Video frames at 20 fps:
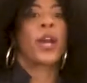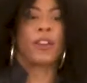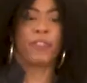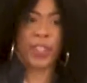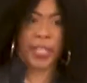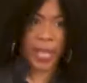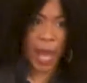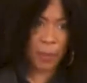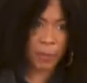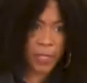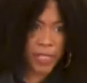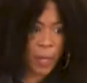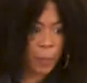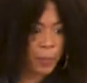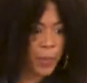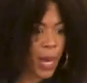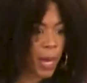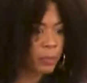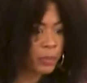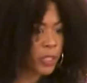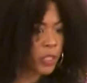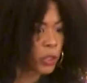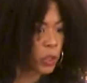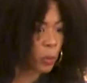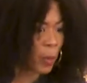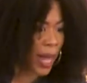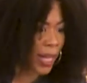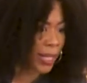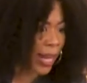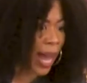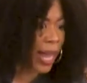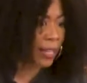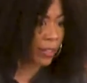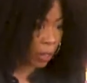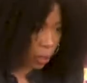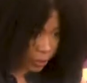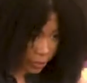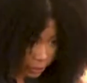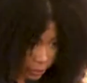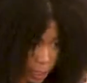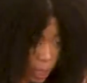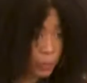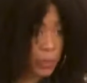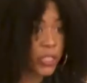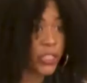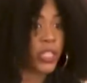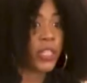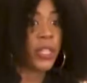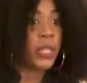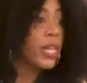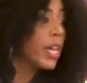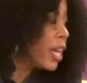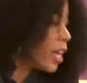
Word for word: every time something comes into my life, or uh, comes into the,